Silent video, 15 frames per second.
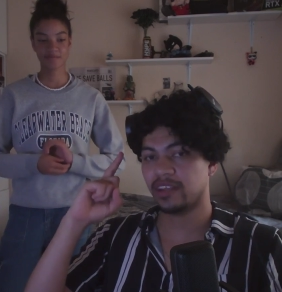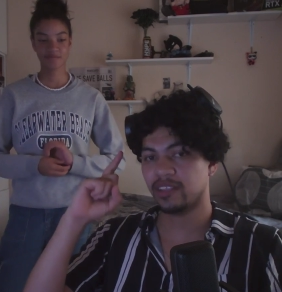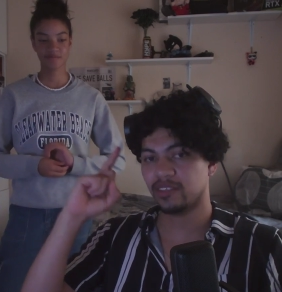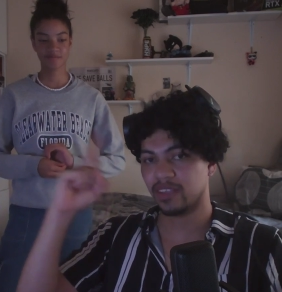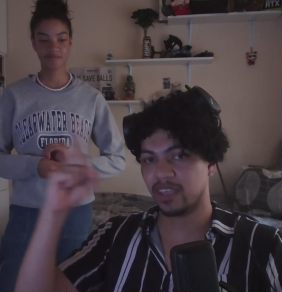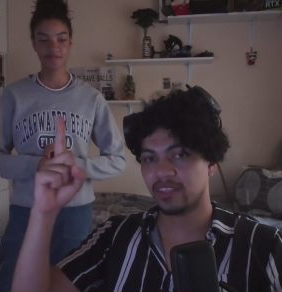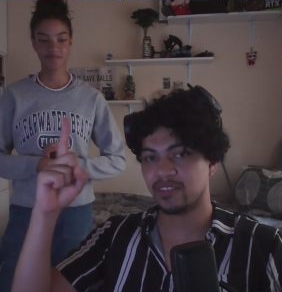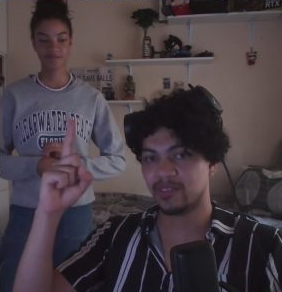Speaker 1: to
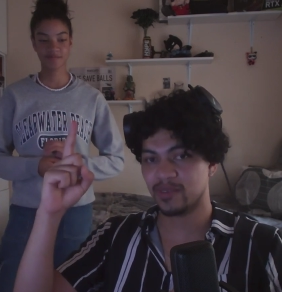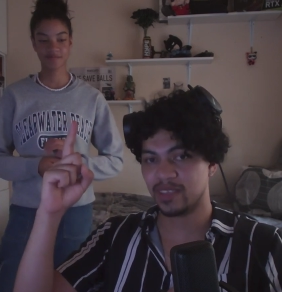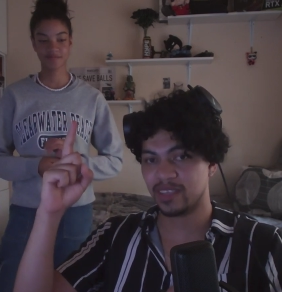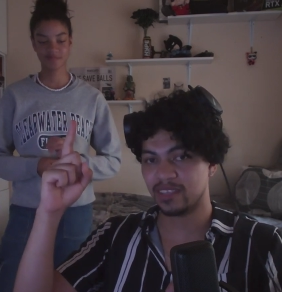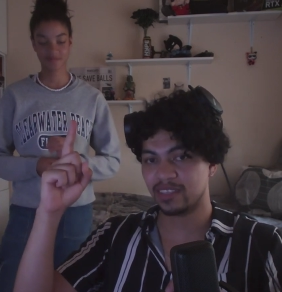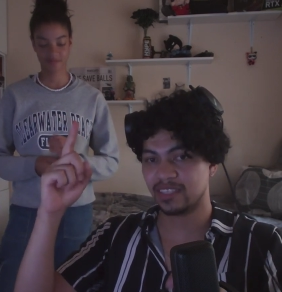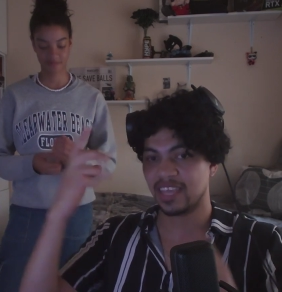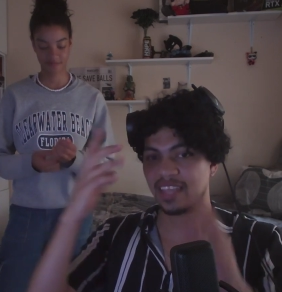get to
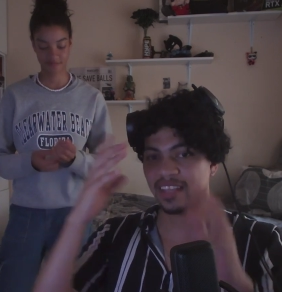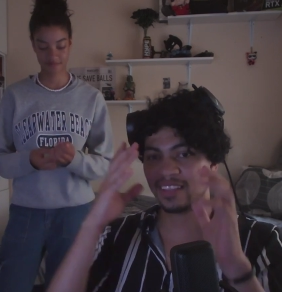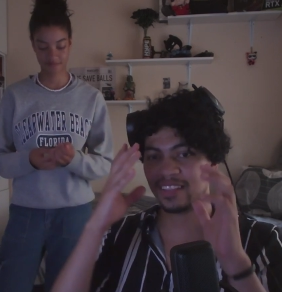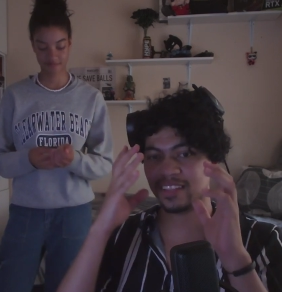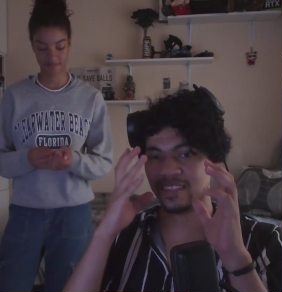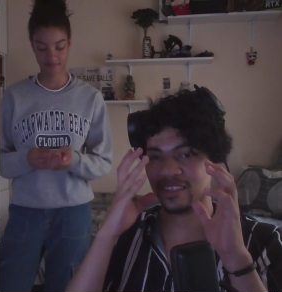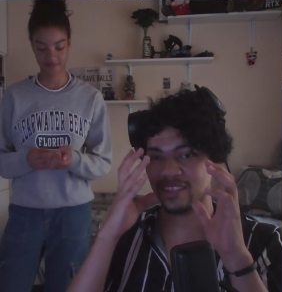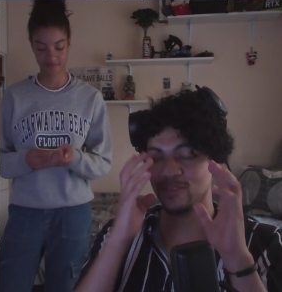is that
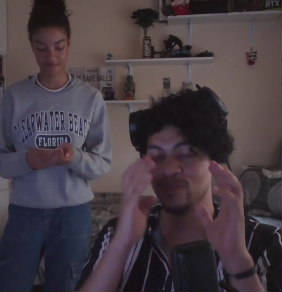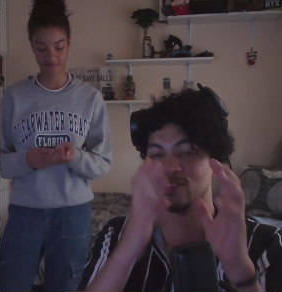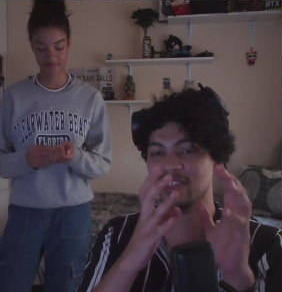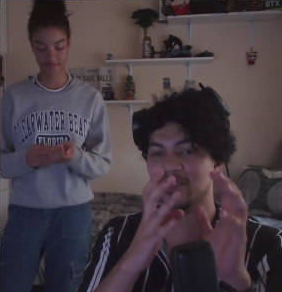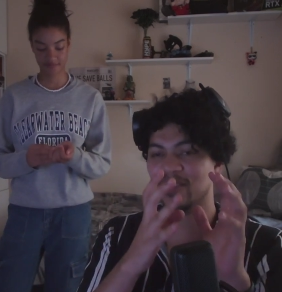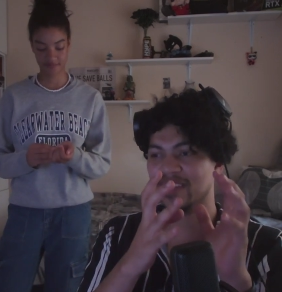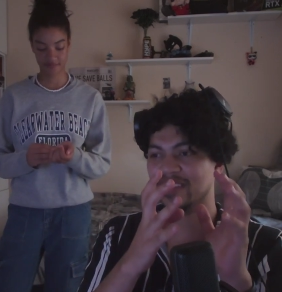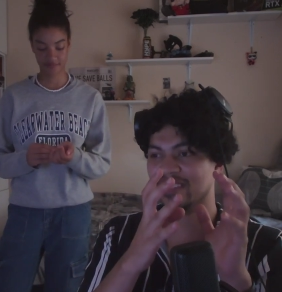you need
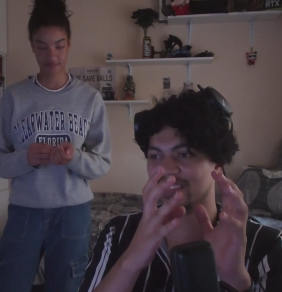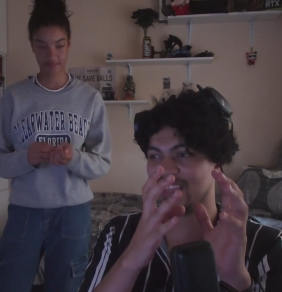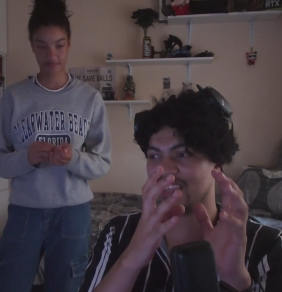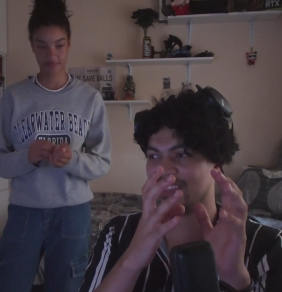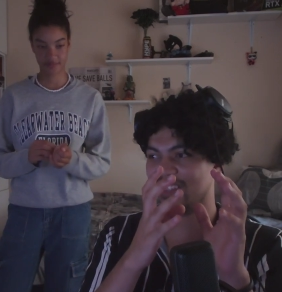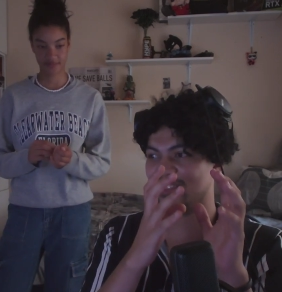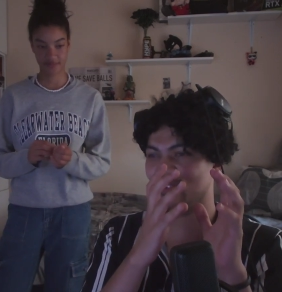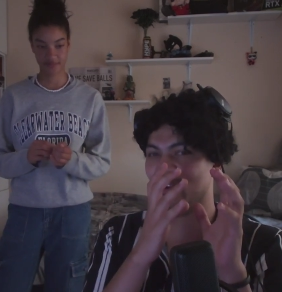to understand
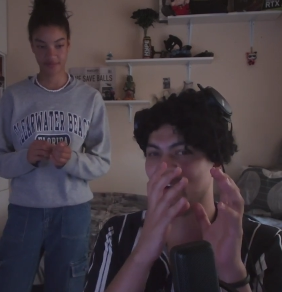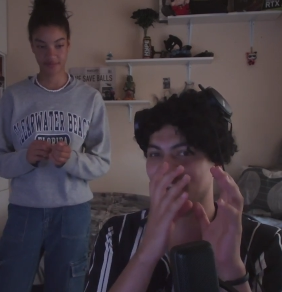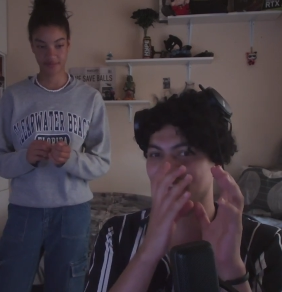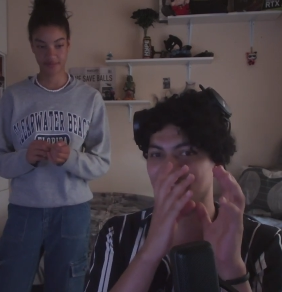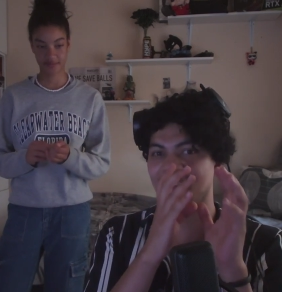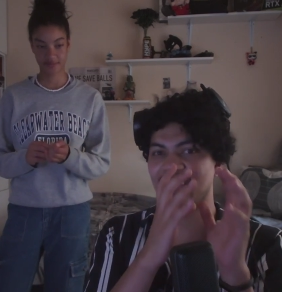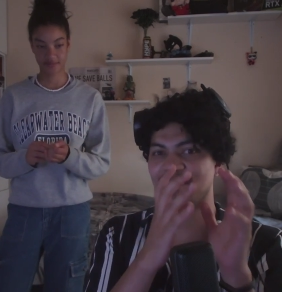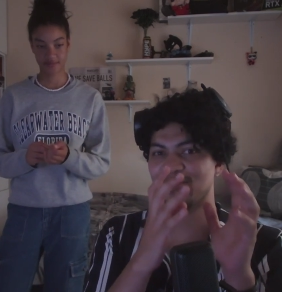that you are
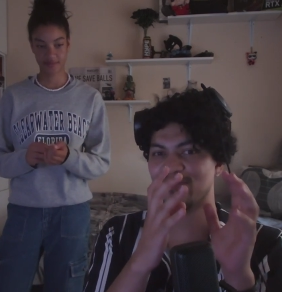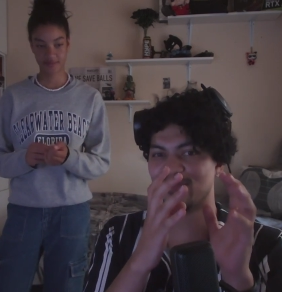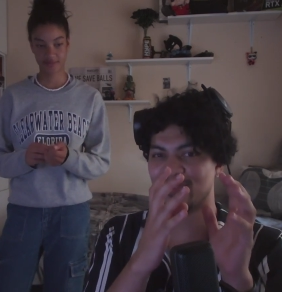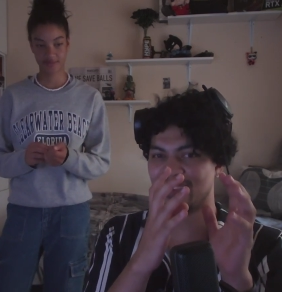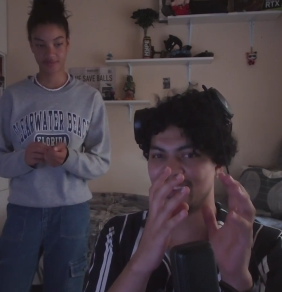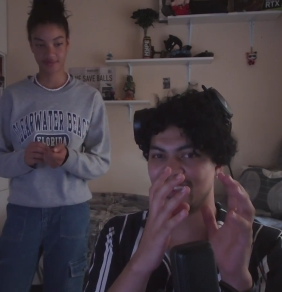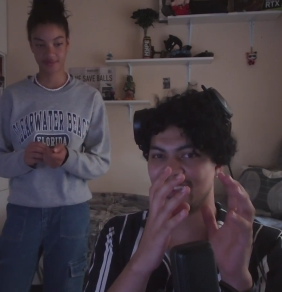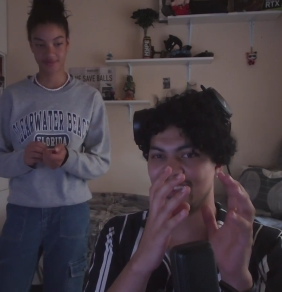alive
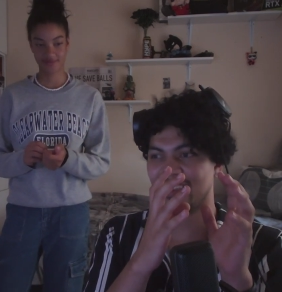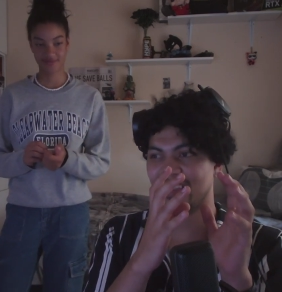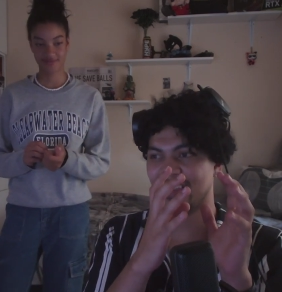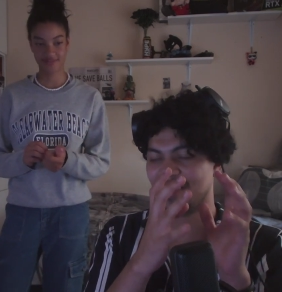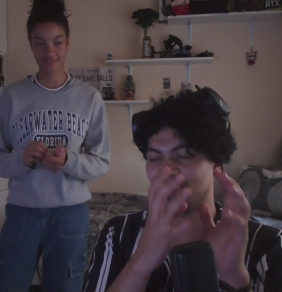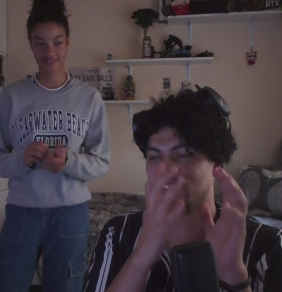and you